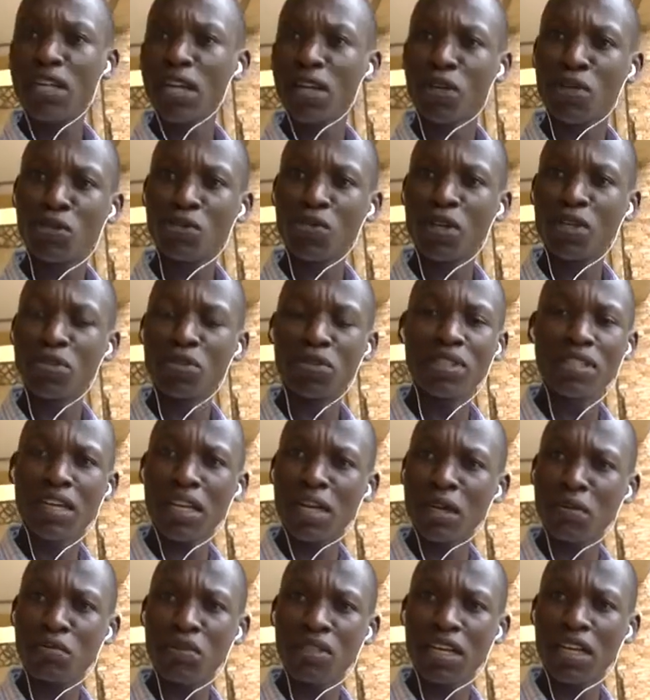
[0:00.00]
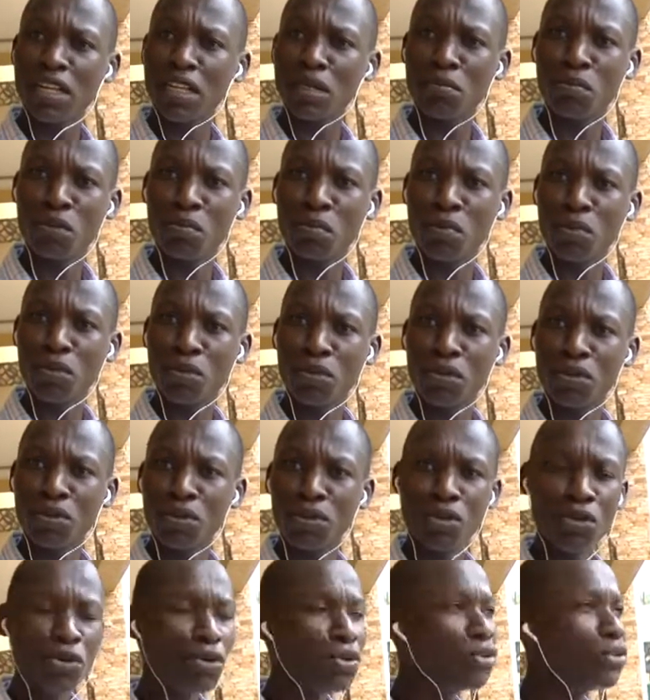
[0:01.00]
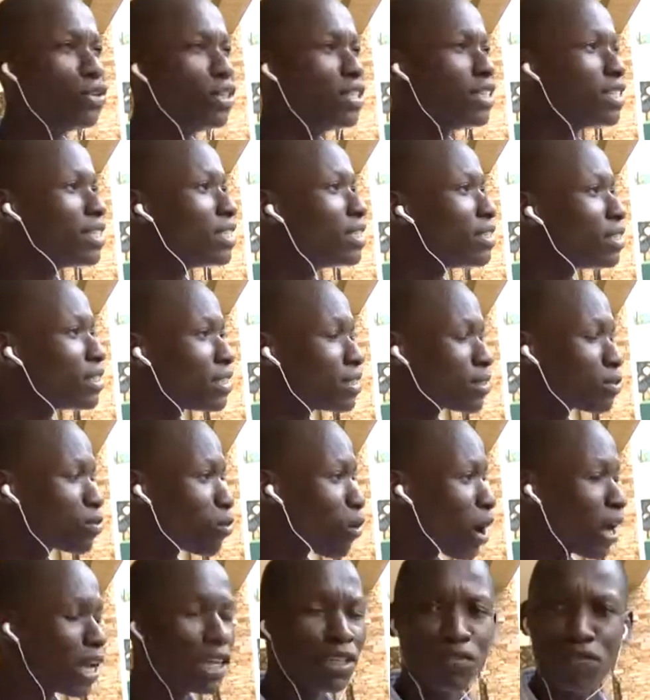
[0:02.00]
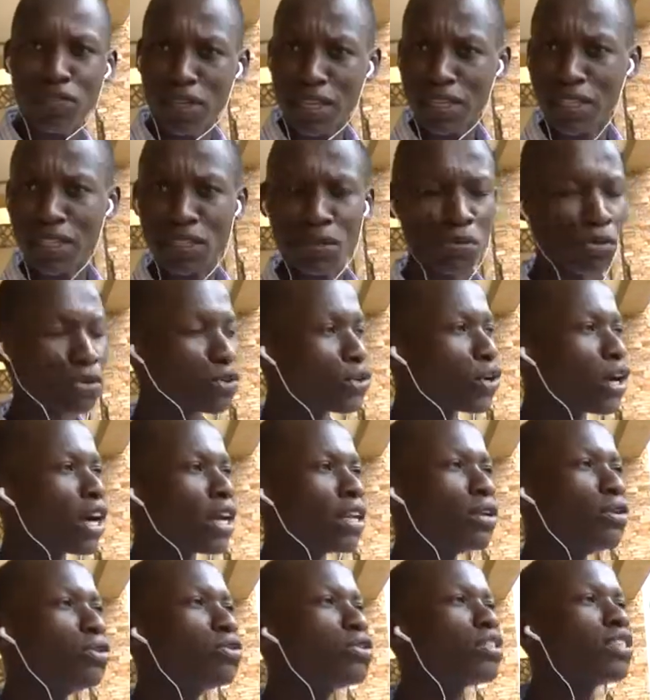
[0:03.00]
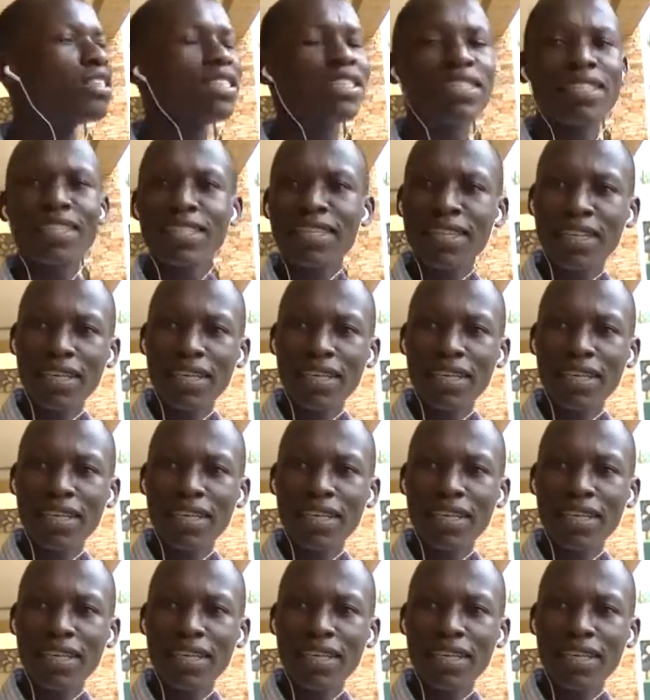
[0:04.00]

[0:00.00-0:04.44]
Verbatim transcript: I don't want to interrupt other people. You know, it is quite flexible. You can use it